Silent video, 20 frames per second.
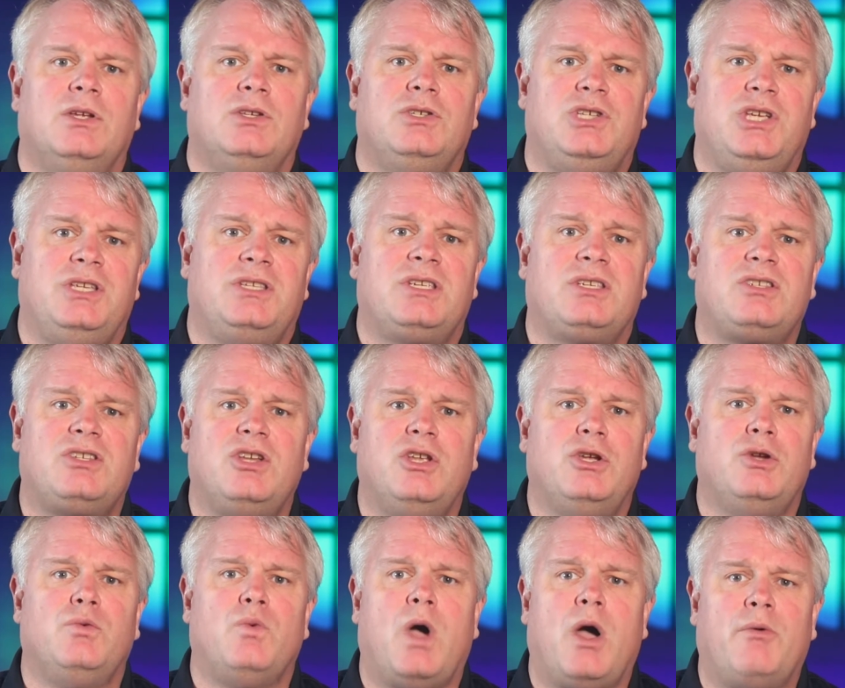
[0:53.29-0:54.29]
Jesus
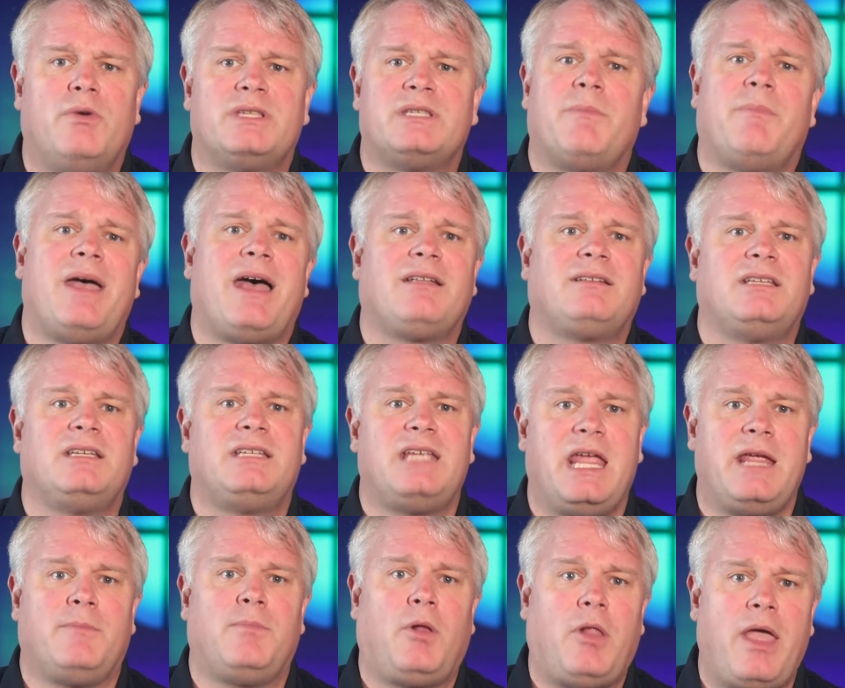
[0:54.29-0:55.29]
knew what was about to
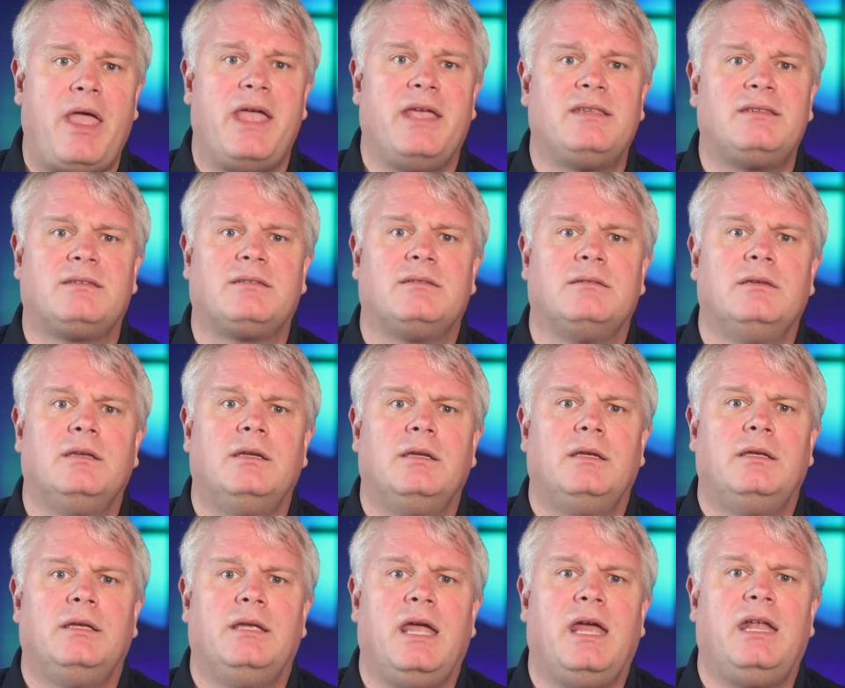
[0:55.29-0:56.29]
take place,
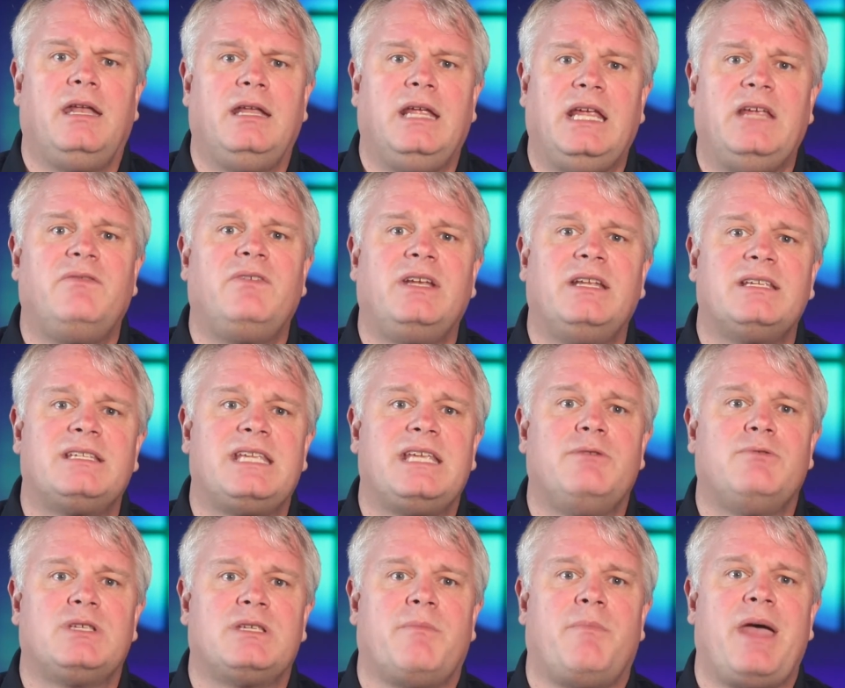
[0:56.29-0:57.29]
Yet, even as
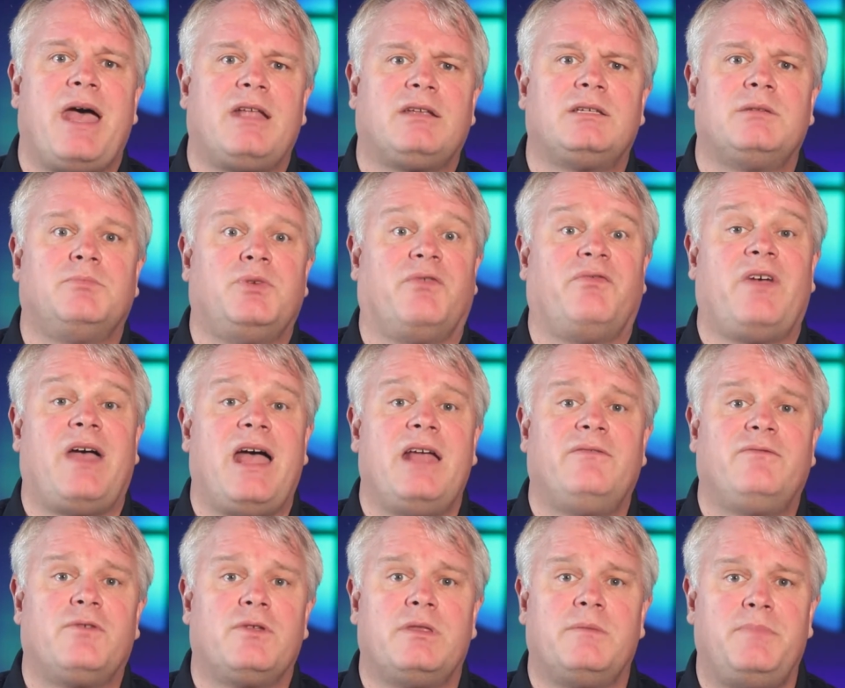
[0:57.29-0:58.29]
he was about to
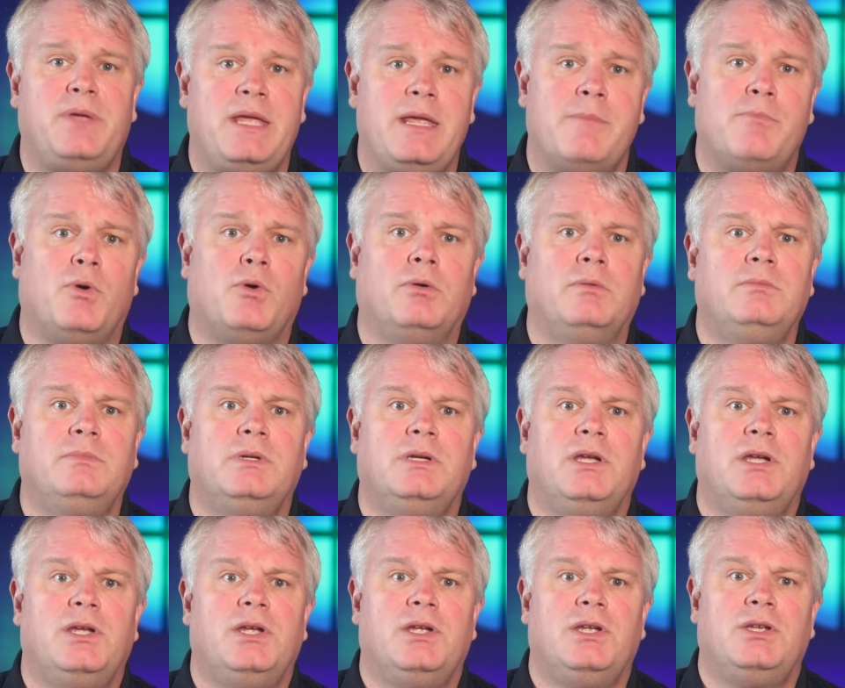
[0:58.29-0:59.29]
provide for the people,
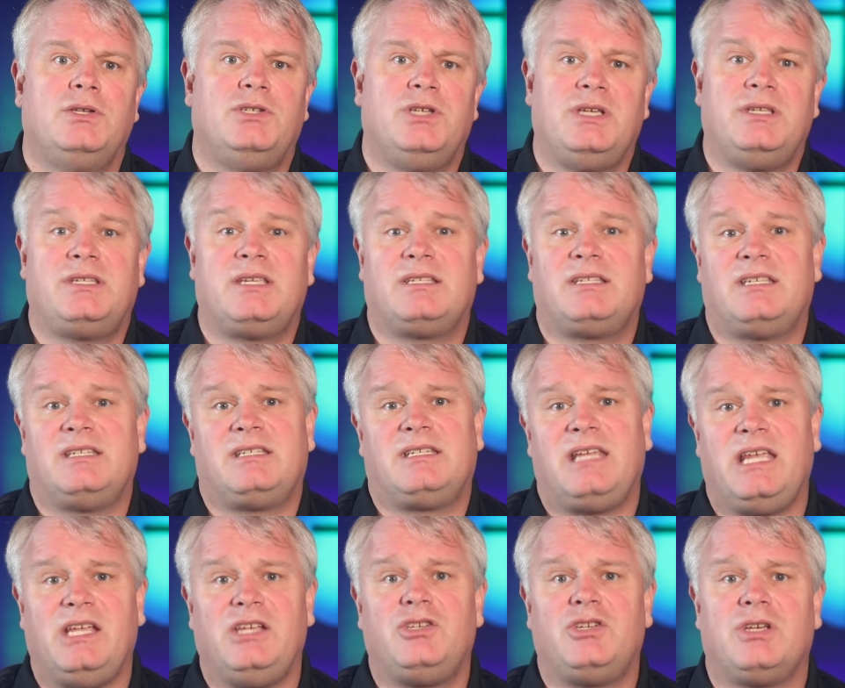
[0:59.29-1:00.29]
Jesus is
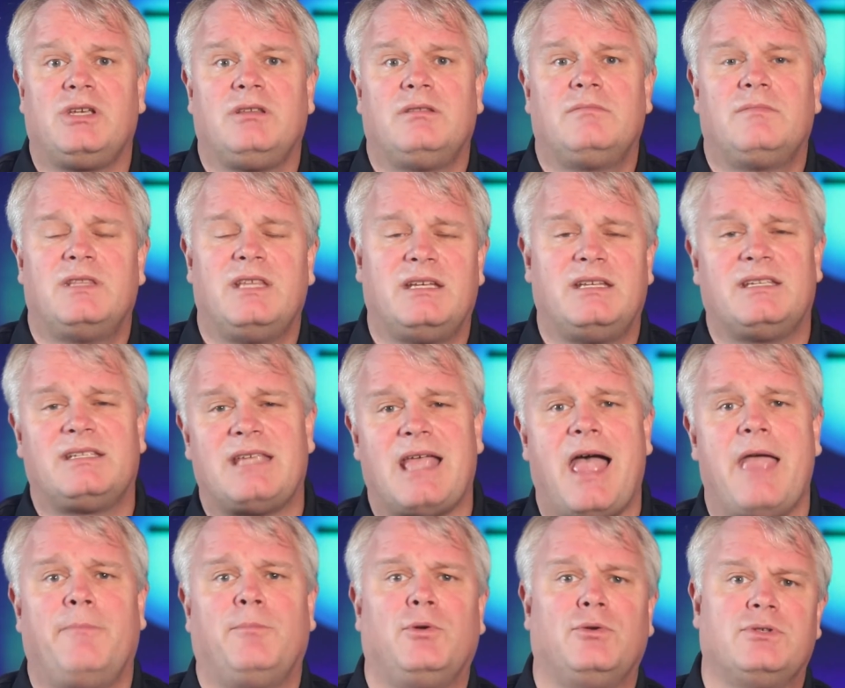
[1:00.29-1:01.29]
teaching the
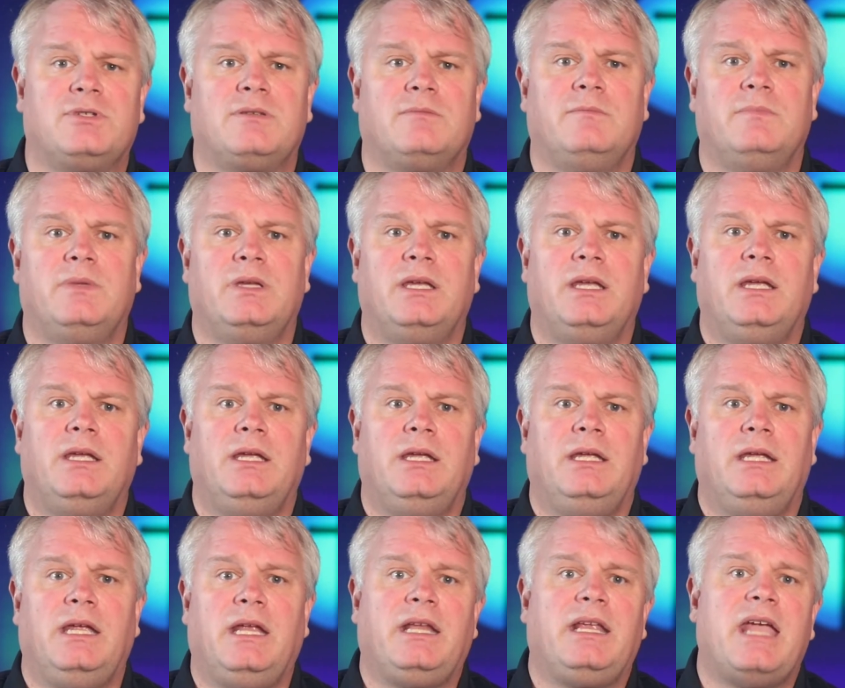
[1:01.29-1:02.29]
disciples.
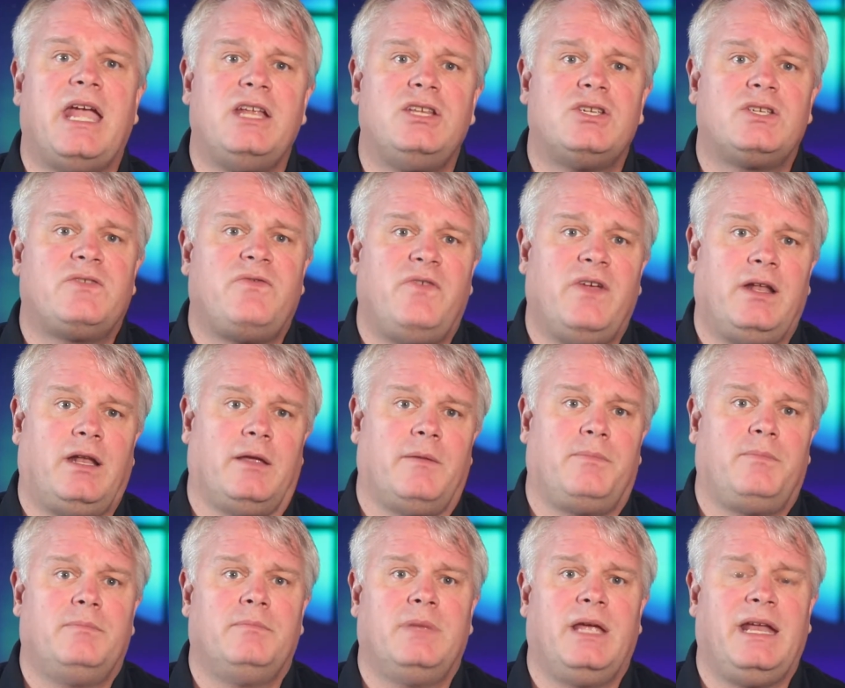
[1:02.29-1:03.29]
He engages Philip
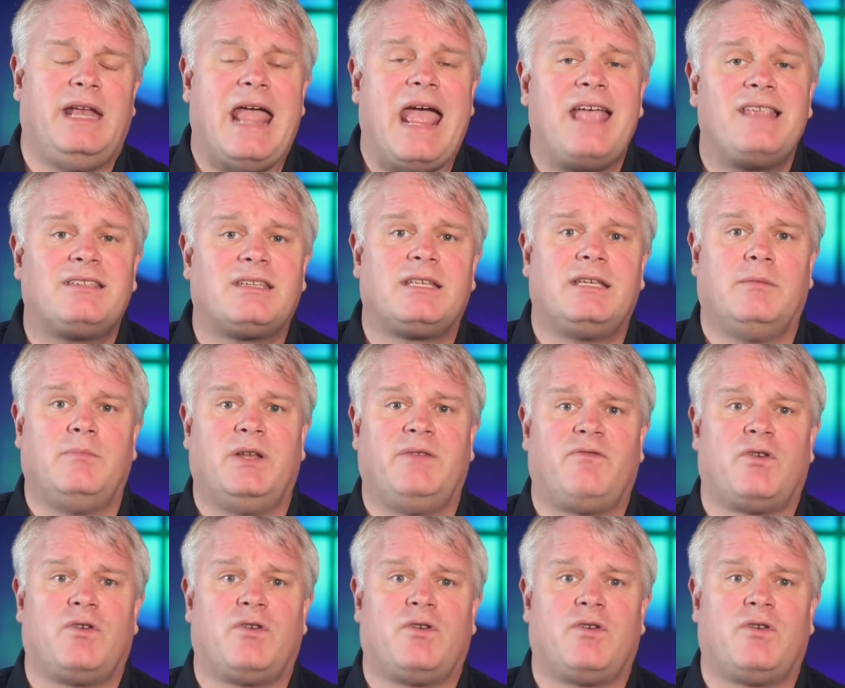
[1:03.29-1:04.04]
and asks him in